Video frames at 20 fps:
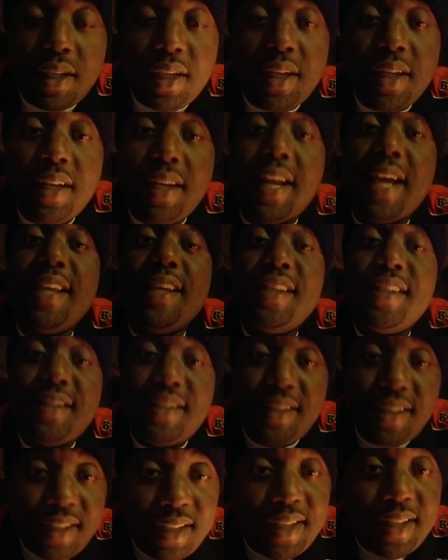Now, you
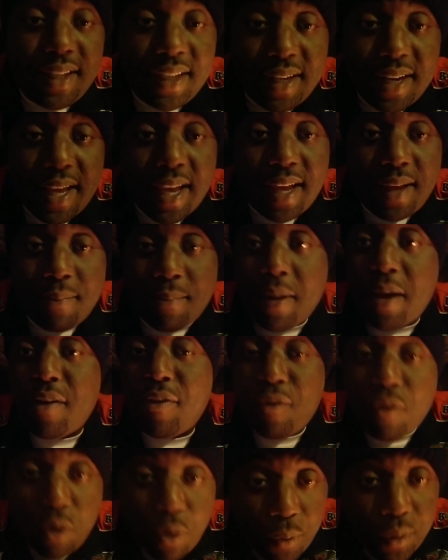should have did that about
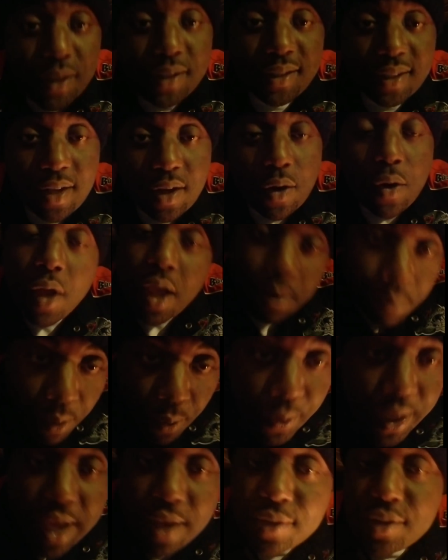4 weeks ago, but
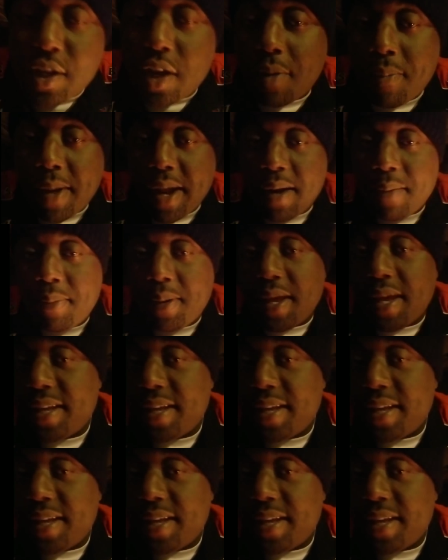we ain't going to talk about the past.